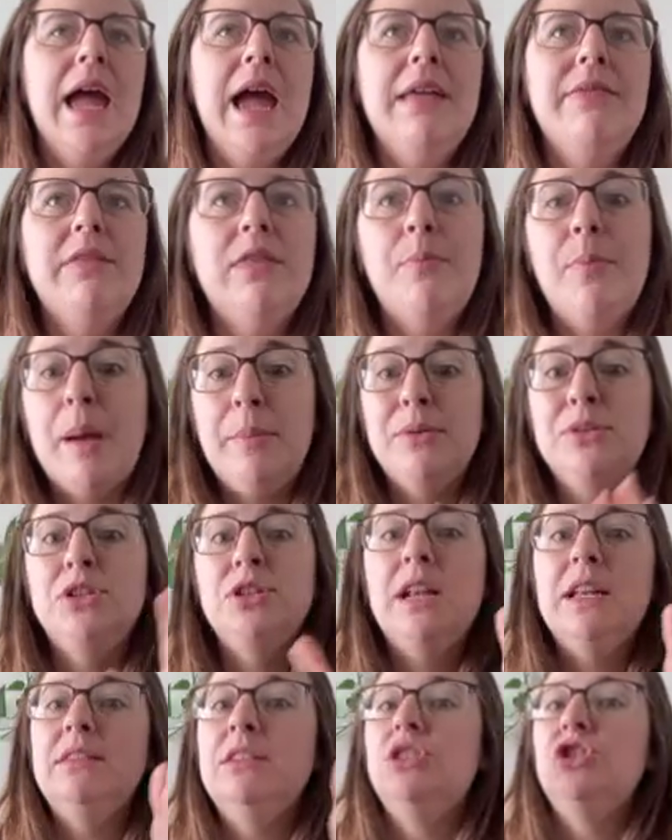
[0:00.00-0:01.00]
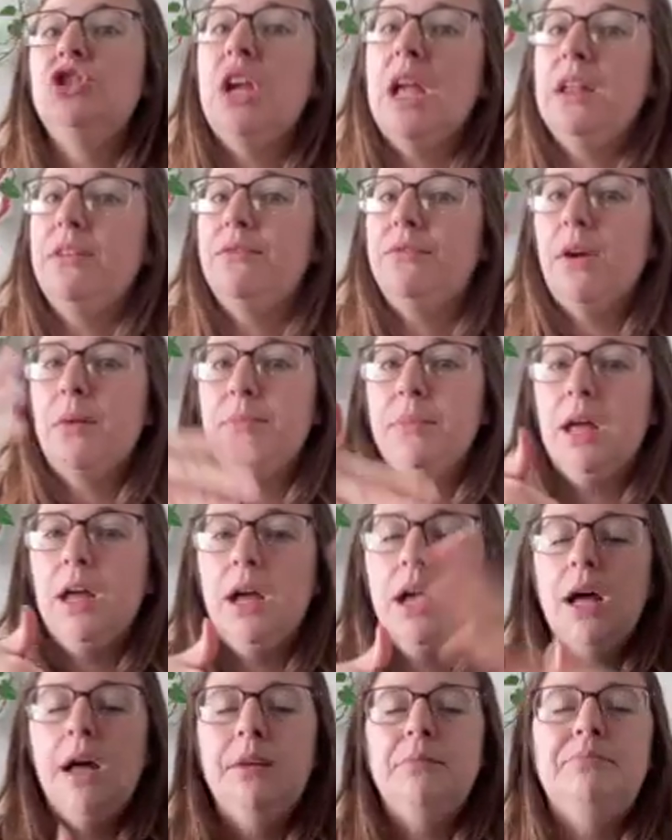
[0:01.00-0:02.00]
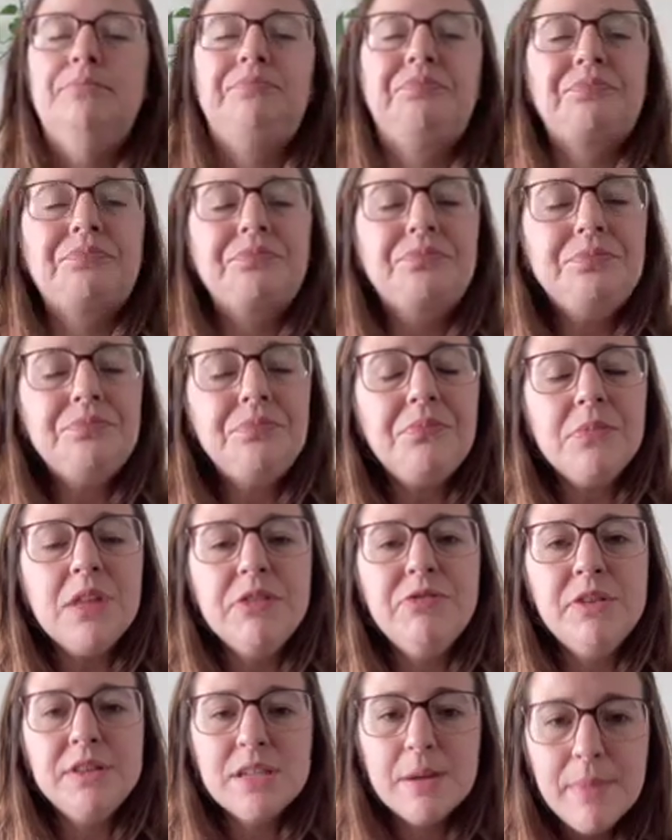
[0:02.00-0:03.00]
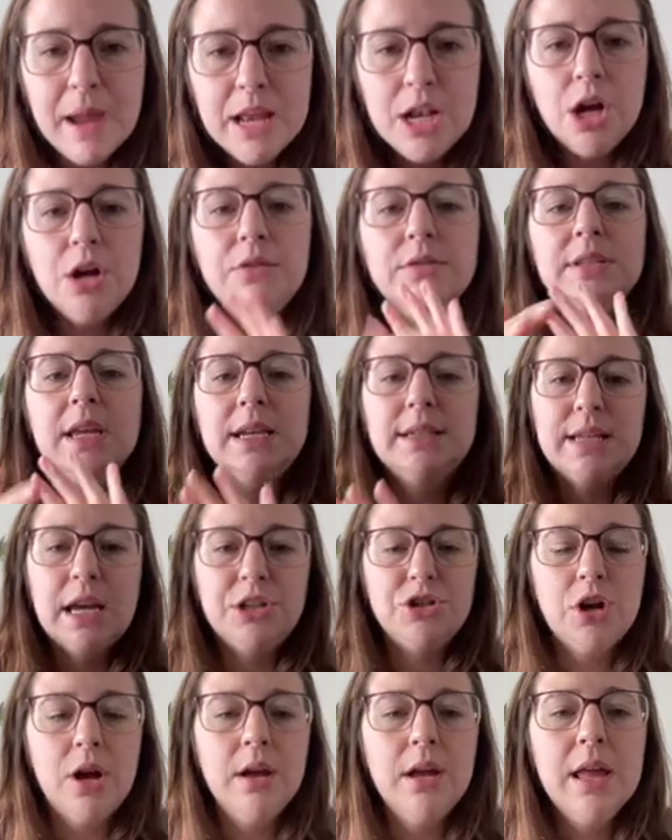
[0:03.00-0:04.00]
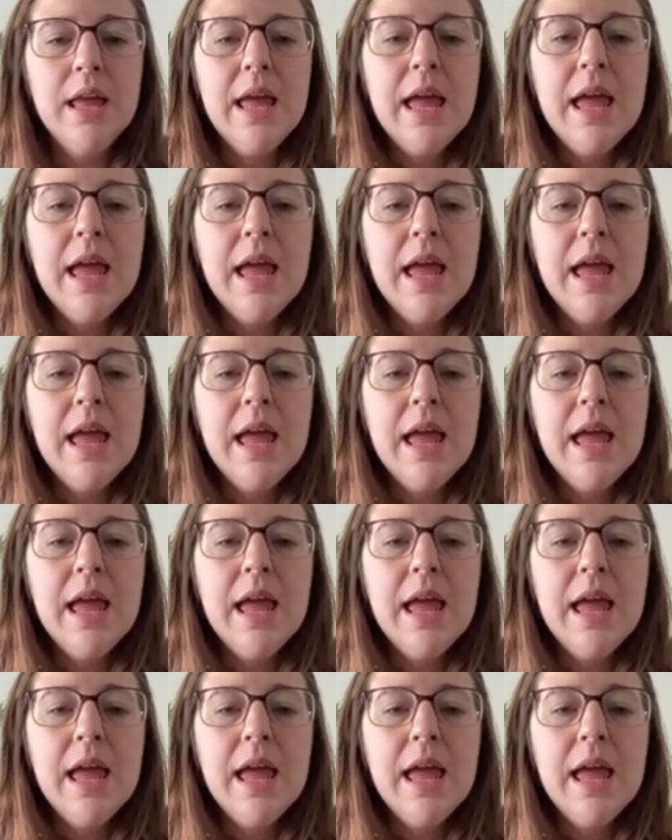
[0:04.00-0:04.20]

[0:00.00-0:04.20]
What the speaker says: And then the peppers are getting the shade from the tomatoes, etc.